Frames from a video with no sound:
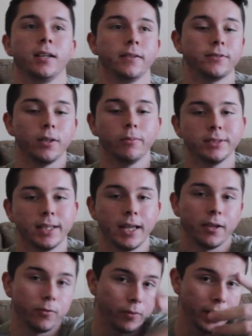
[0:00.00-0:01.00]
if someone's
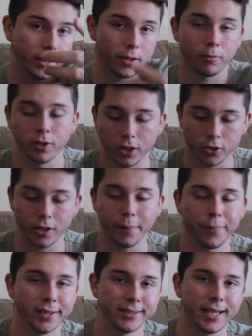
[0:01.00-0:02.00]
like right there where the
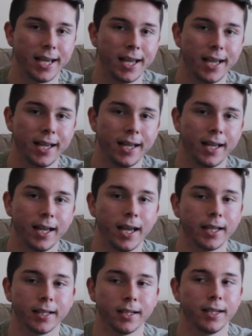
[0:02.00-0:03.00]
tripod's at,
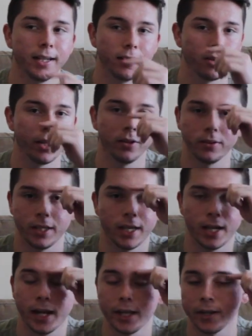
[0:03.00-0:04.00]
I could literally only
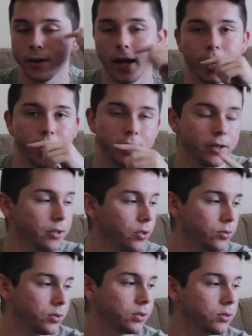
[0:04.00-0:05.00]
get like your eye and your
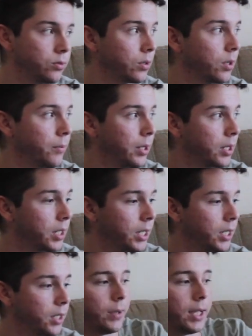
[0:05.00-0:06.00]
nose to come out in
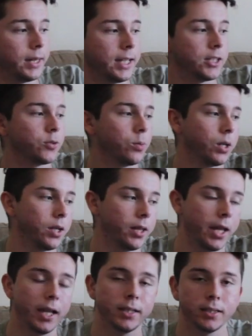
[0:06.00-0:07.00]
it. And that's where
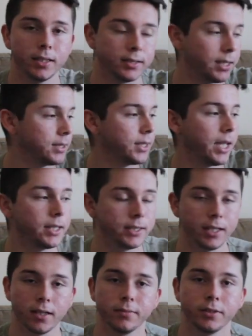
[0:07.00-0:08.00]
the 10 to
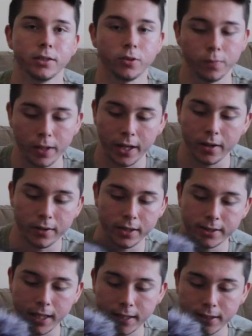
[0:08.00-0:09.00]
18 comes into play, or
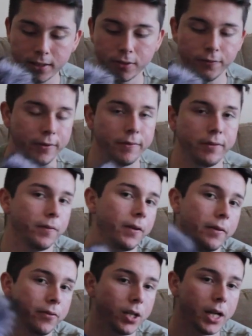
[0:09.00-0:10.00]
this 18 to
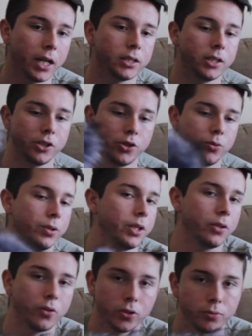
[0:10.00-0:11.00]
55. You could actually shoot
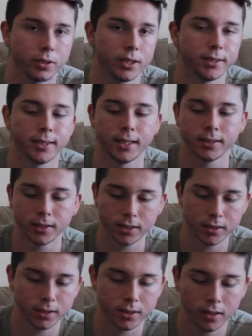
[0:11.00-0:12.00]
indoors with these
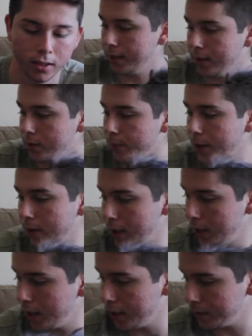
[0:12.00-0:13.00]
lenses. That's about
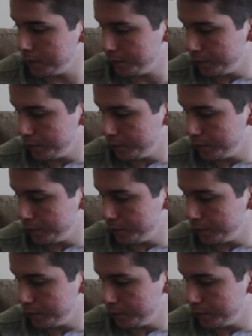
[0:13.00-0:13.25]
it.